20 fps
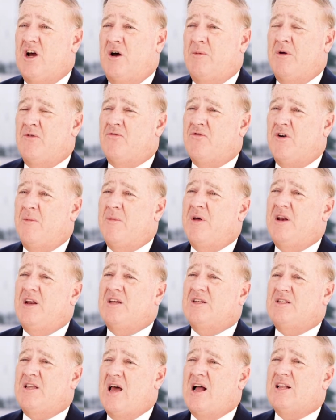coming from and
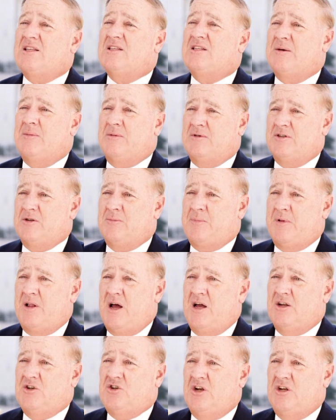is that su
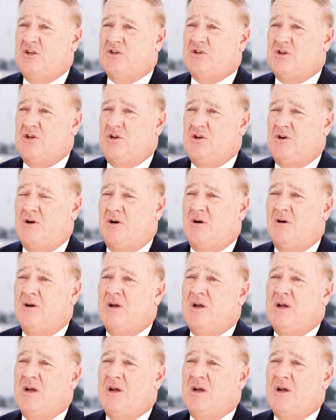supply chain secure?